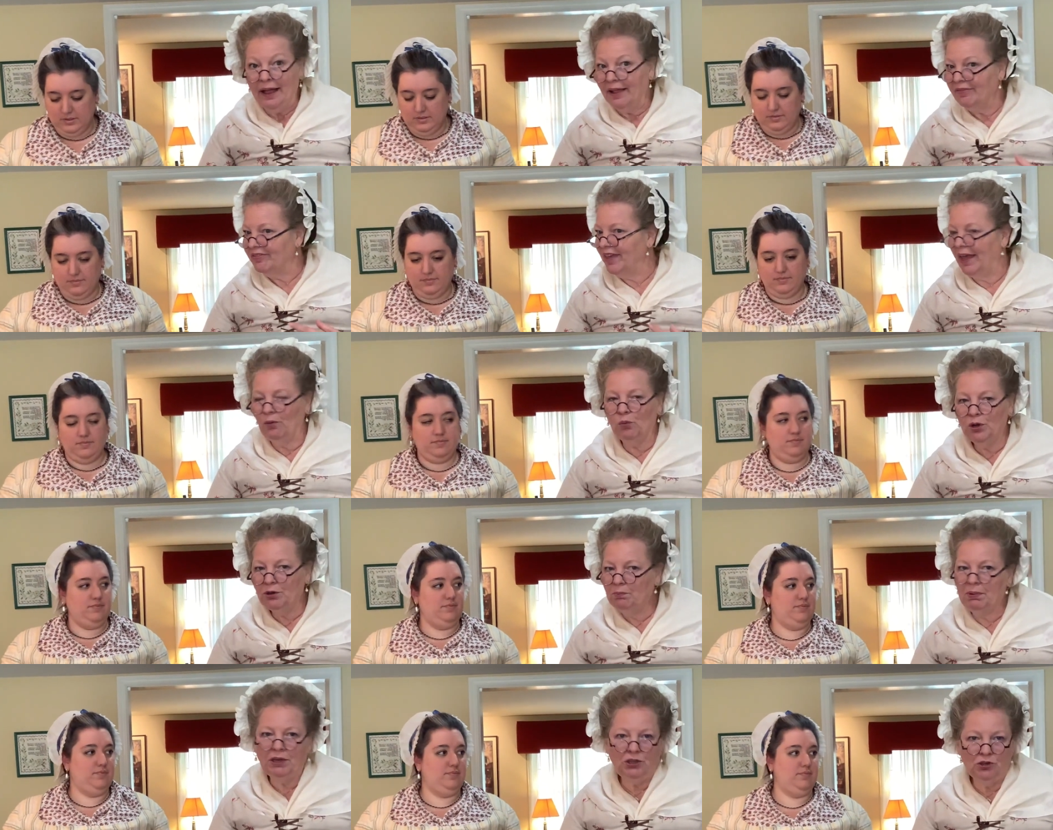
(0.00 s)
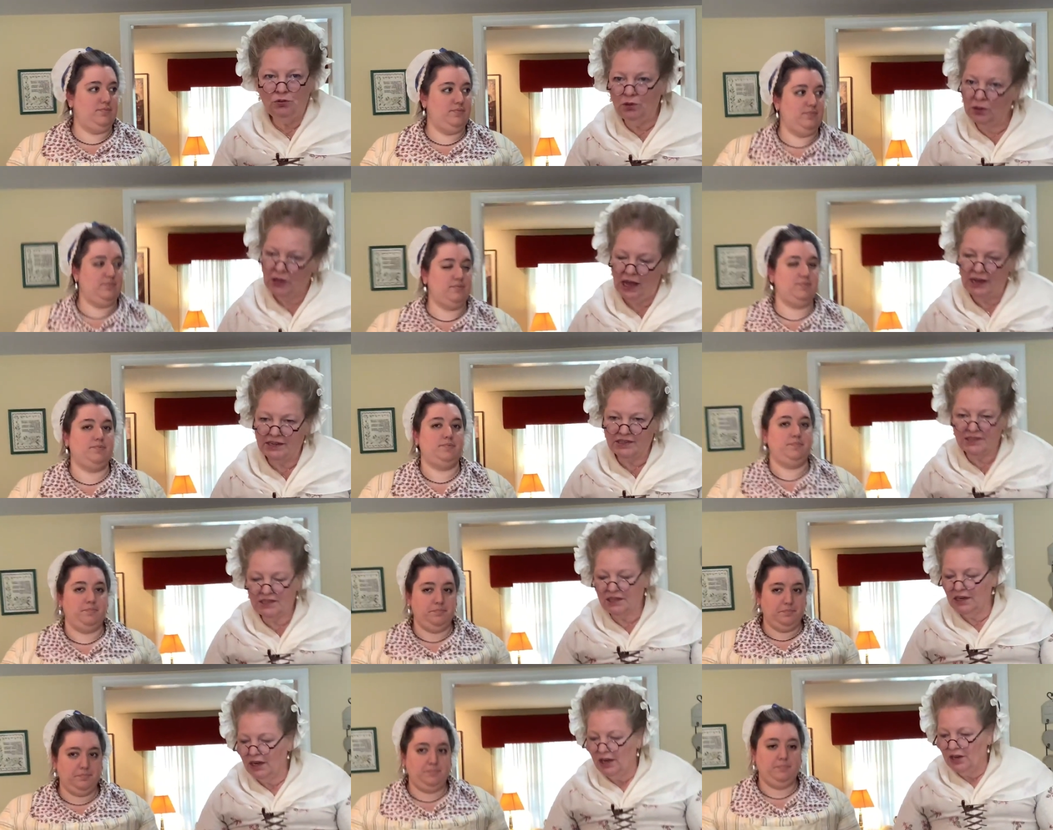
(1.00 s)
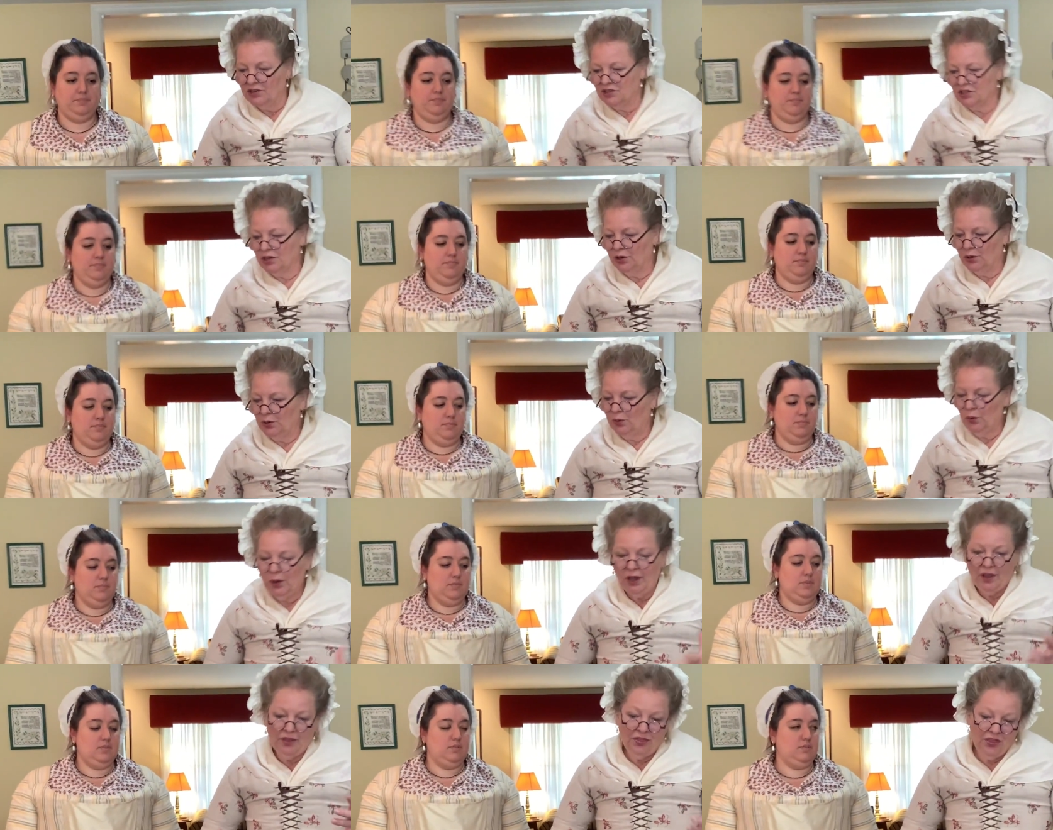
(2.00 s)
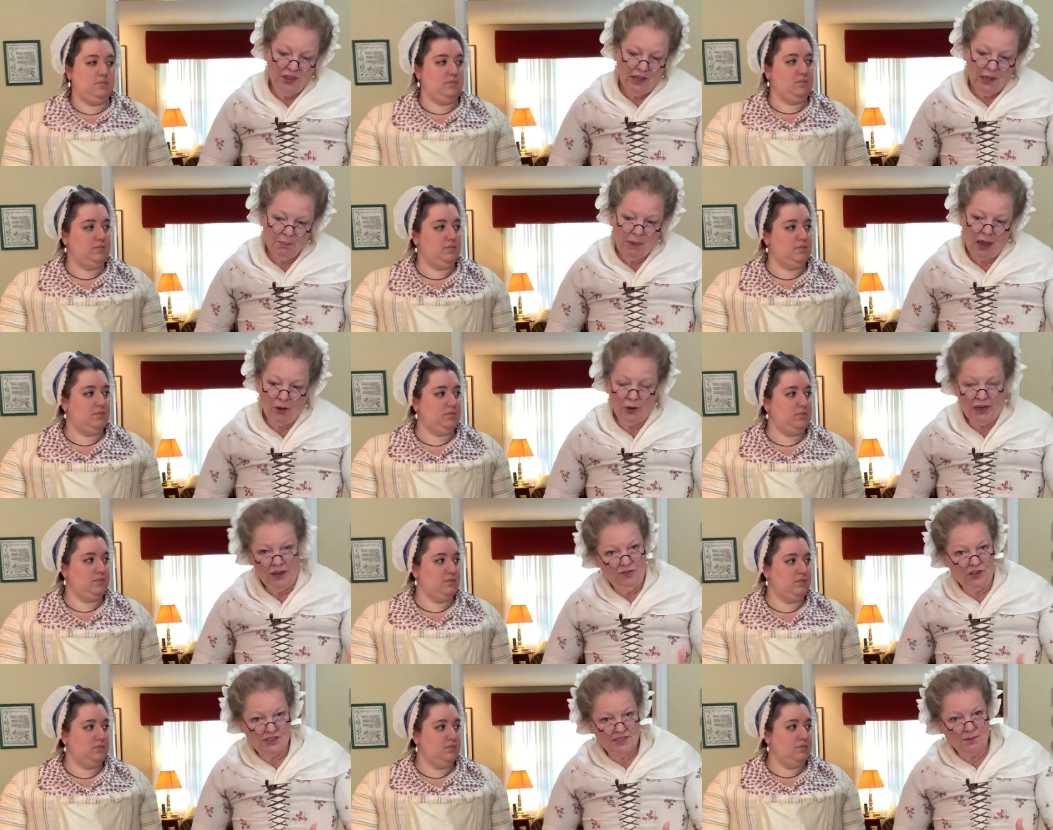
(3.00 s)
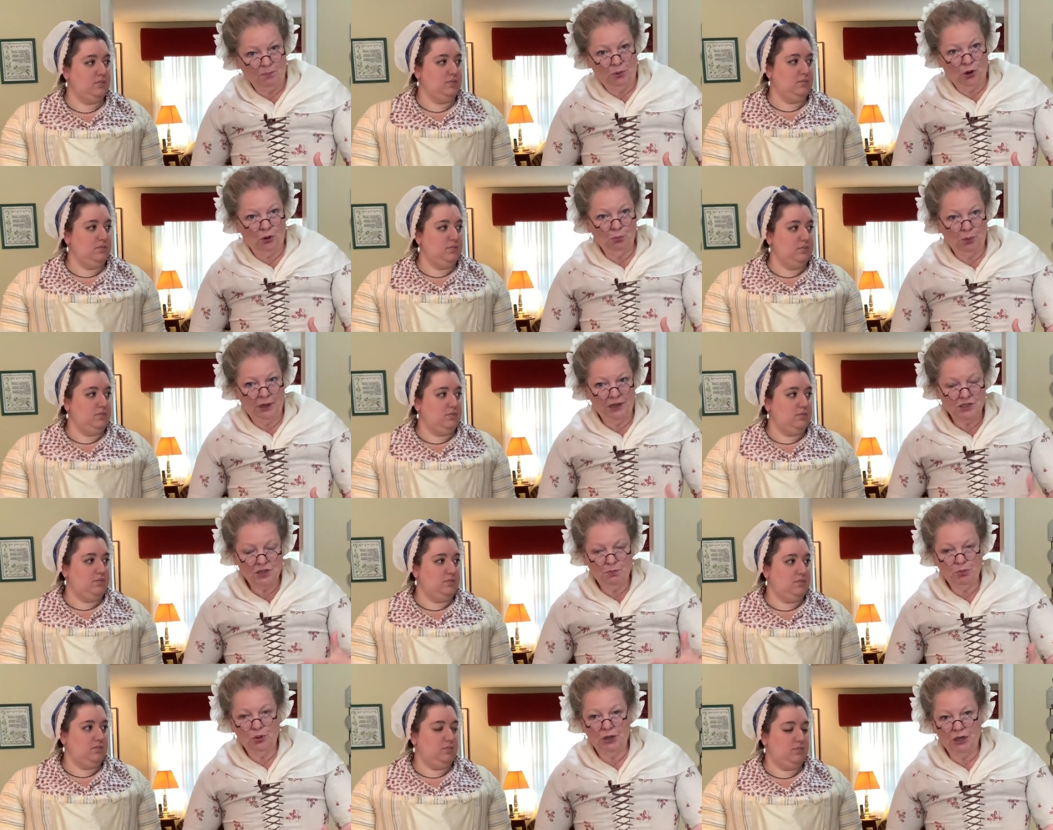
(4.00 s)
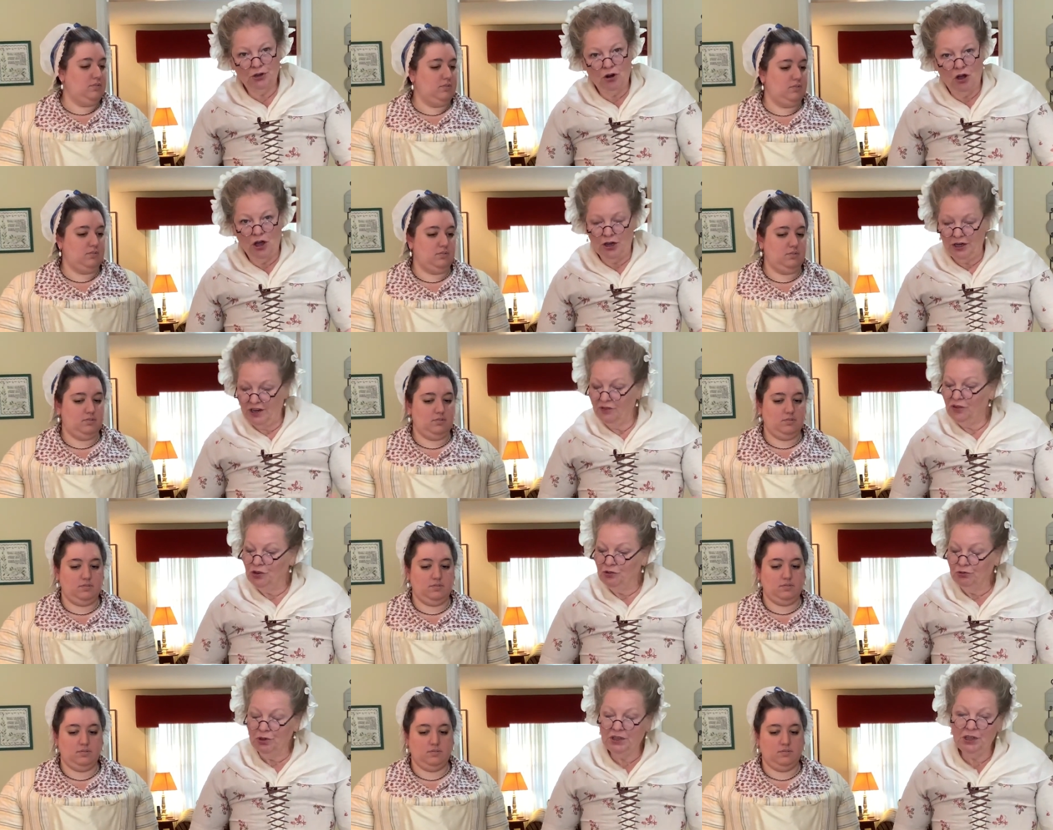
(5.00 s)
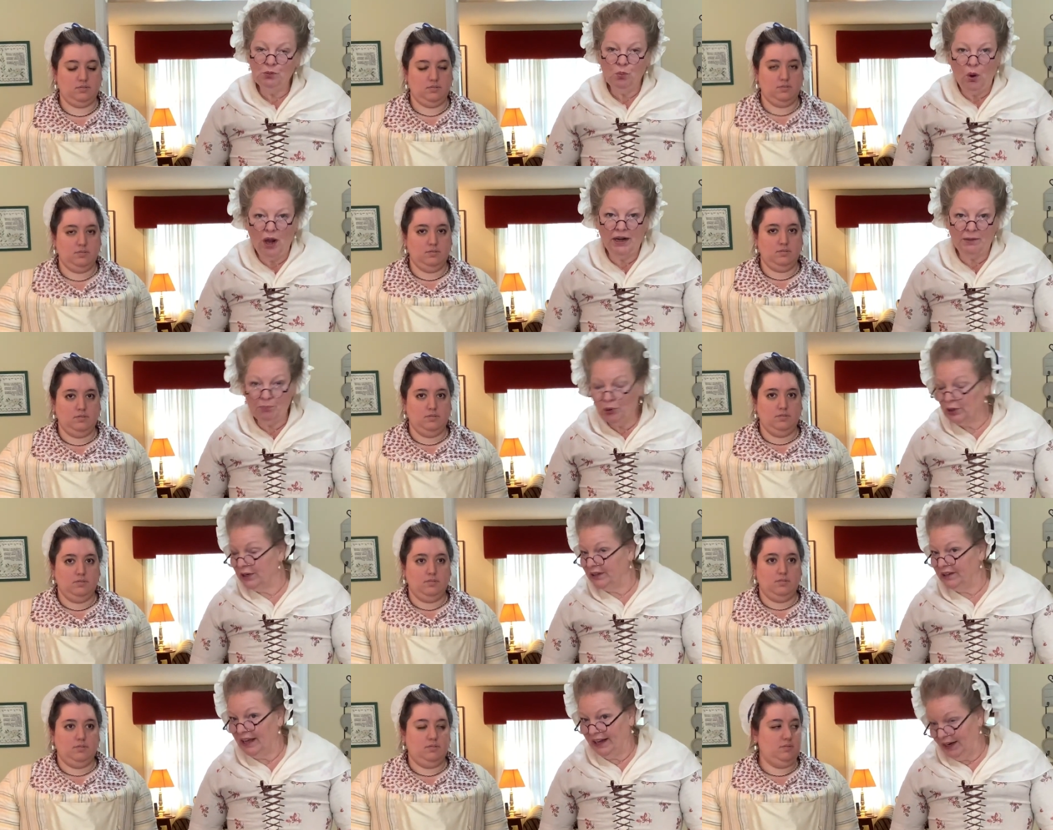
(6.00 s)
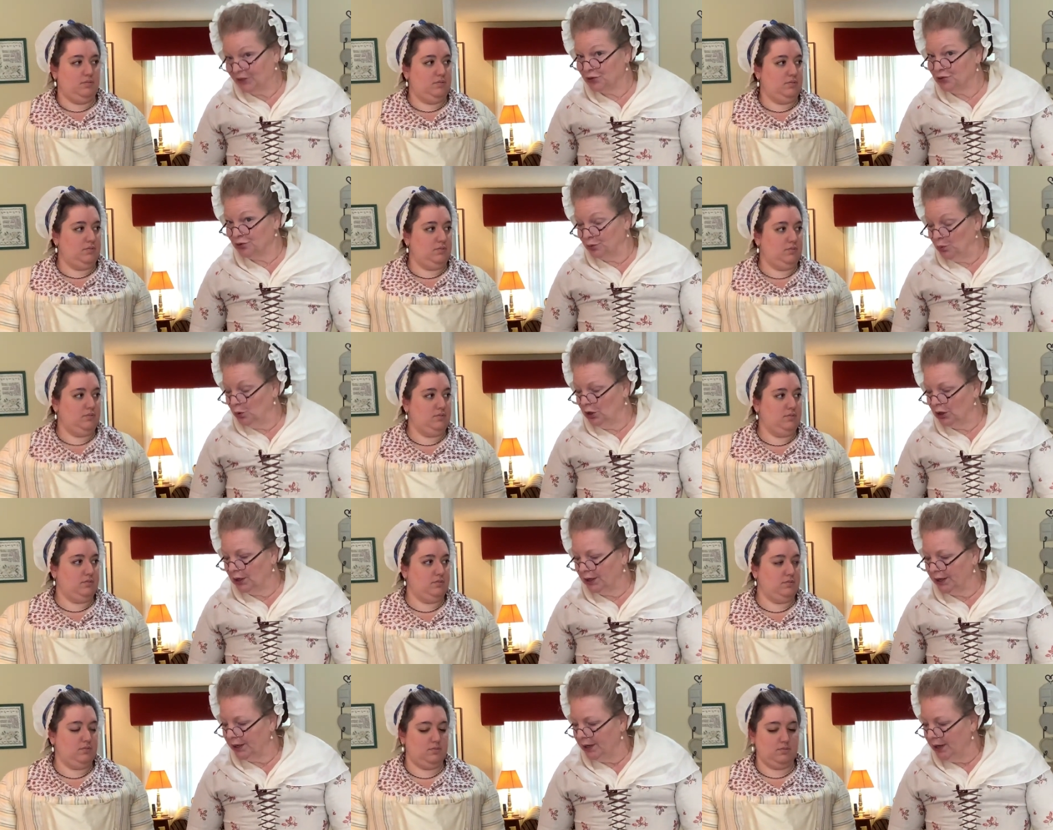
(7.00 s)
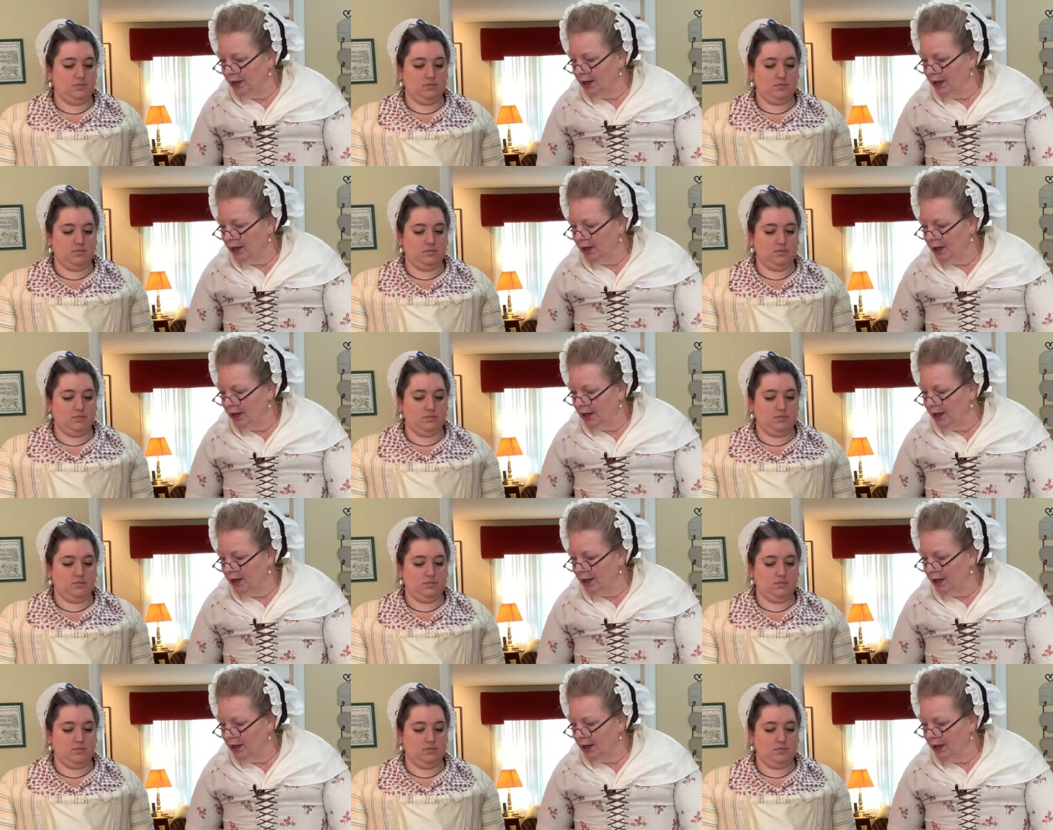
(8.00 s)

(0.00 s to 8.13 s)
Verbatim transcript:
Speaker 1: That would have been utilized. So think about if it's appropriate to put it on if you really want to put in that extra work.